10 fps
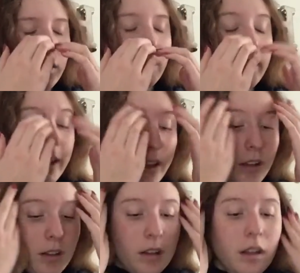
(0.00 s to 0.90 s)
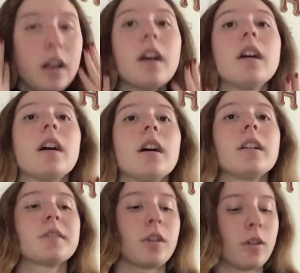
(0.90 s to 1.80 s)
grade 8.
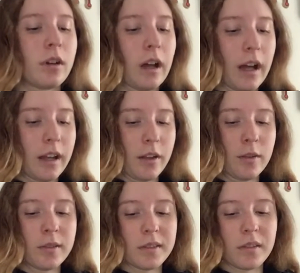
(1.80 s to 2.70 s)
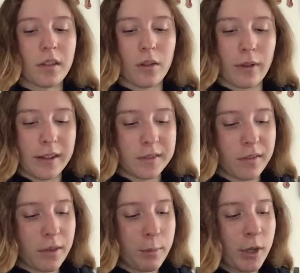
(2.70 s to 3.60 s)
So I used the rest
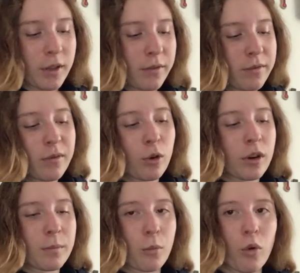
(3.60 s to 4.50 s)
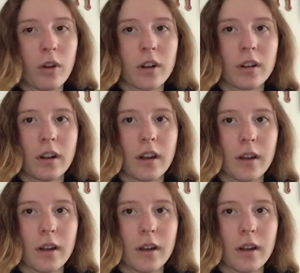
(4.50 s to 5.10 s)
of the book for more